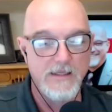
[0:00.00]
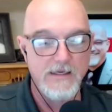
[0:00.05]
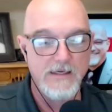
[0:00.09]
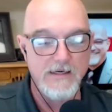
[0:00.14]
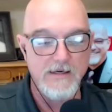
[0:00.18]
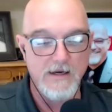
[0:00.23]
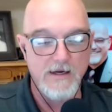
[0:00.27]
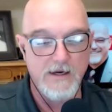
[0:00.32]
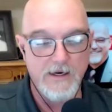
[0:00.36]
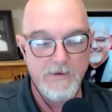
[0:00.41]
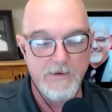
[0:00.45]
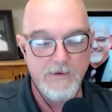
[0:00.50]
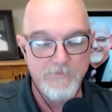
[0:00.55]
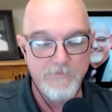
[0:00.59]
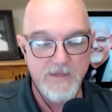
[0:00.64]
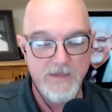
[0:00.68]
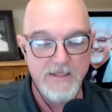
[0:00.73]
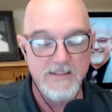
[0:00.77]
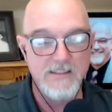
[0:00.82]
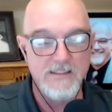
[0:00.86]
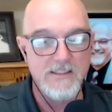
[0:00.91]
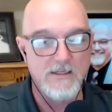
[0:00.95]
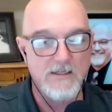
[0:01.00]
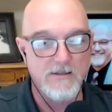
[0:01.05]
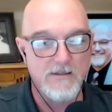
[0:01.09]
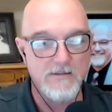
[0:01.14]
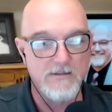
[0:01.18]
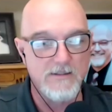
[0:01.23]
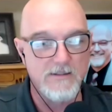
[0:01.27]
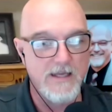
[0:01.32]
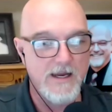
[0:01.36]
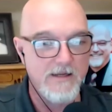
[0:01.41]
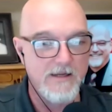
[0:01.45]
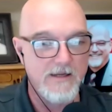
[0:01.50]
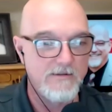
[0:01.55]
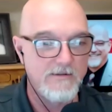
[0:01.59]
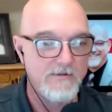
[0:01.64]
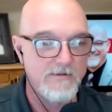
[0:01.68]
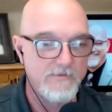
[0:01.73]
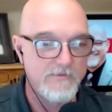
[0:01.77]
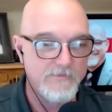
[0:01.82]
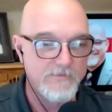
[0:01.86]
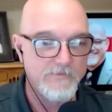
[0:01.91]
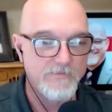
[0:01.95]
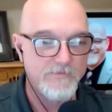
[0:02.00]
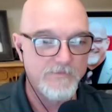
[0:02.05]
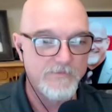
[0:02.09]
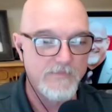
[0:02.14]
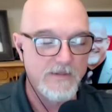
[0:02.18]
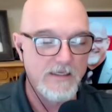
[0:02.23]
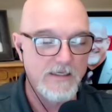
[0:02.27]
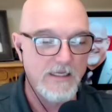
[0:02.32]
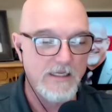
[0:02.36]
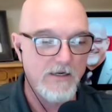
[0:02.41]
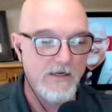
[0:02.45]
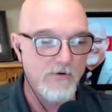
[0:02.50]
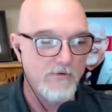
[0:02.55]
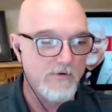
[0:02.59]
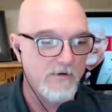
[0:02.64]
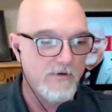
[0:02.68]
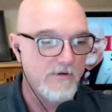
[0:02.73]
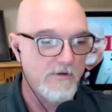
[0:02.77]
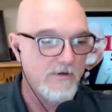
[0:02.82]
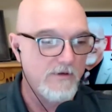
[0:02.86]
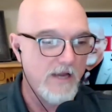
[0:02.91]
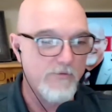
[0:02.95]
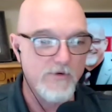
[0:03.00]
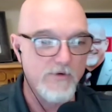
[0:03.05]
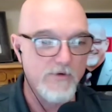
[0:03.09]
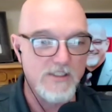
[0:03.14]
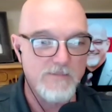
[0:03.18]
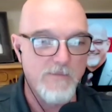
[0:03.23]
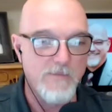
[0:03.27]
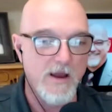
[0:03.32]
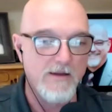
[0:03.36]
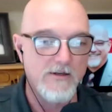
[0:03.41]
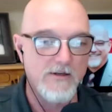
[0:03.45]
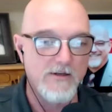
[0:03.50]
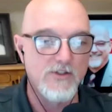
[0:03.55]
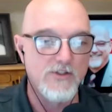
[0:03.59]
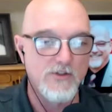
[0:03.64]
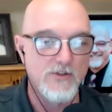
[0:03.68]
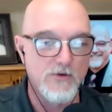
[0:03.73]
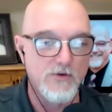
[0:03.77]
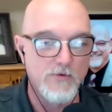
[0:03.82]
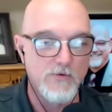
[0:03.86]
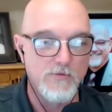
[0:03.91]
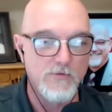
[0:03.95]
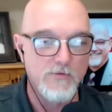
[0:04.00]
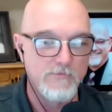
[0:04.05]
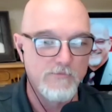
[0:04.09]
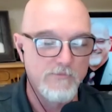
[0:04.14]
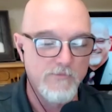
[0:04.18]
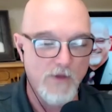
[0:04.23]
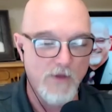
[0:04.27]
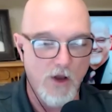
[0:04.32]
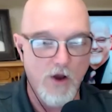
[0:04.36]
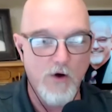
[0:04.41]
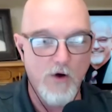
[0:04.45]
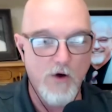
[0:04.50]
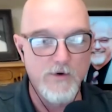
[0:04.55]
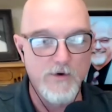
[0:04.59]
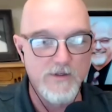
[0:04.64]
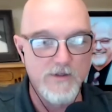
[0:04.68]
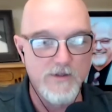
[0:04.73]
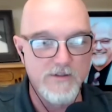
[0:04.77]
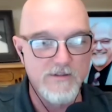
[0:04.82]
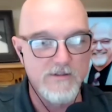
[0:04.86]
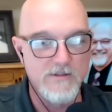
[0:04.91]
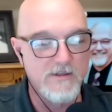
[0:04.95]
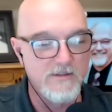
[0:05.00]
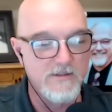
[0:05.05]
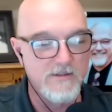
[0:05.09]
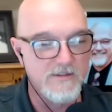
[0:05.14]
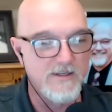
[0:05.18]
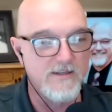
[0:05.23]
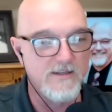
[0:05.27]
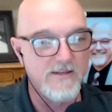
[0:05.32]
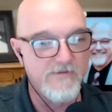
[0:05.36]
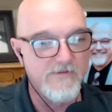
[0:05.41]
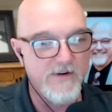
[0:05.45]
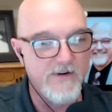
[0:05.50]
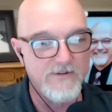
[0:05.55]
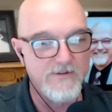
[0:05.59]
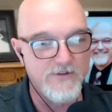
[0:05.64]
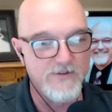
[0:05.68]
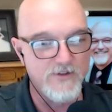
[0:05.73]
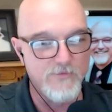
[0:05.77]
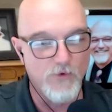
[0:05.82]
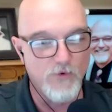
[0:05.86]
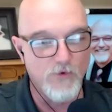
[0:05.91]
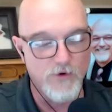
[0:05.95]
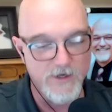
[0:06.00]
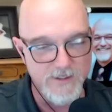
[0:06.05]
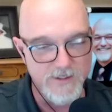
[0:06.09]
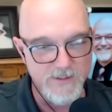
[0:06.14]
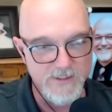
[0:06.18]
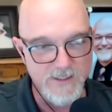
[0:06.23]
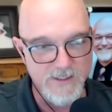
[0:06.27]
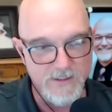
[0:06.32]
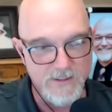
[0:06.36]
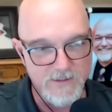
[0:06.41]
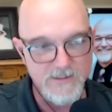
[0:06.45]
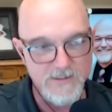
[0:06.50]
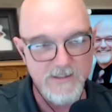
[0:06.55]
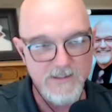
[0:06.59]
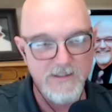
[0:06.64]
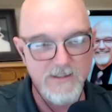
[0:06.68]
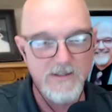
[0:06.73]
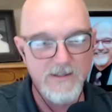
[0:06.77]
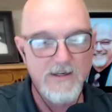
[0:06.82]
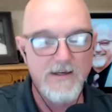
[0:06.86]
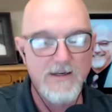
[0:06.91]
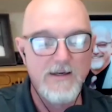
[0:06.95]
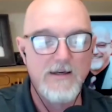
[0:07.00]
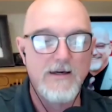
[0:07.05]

the insult not responded to always incentivizes more insults.